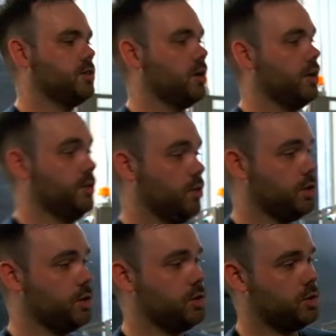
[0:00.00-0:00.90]
are
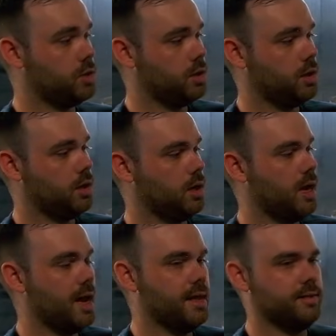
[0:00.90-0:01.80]
indulgence
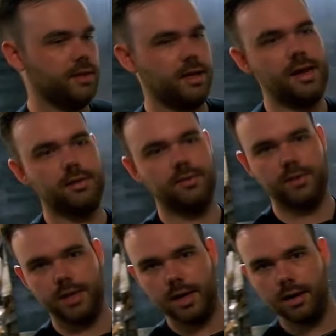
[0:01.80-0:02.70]
and the end of the
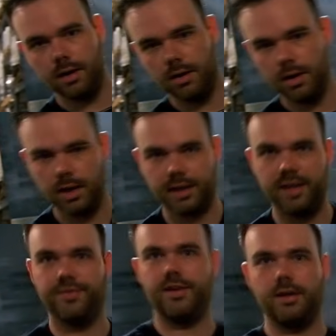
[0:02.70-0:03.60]
year
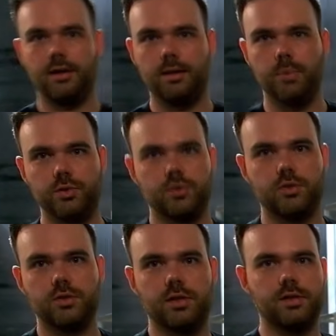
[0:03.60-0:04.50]
gifting bottles,
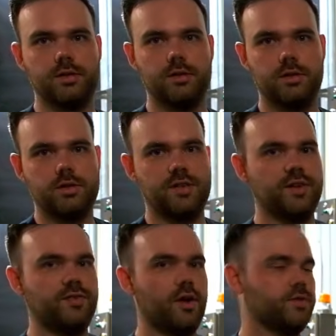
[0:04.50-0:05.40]
the
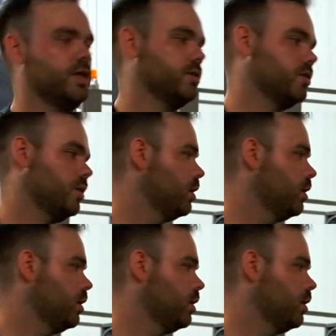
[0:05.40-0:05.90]
75 cls.